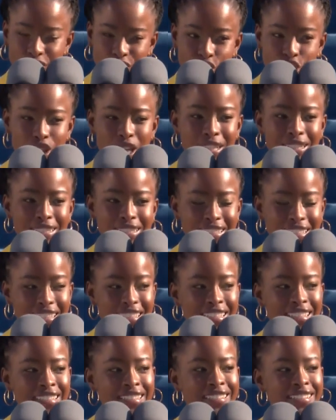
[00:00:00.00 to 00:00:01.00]
just
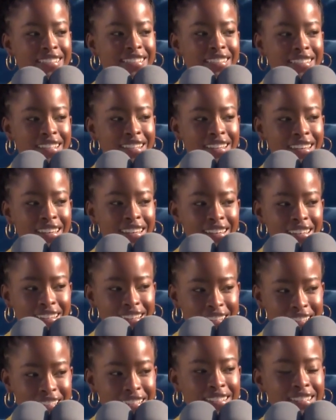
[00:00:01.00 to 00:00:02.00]

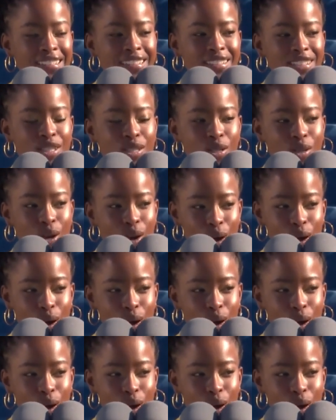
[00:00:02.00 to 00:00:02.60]
isn't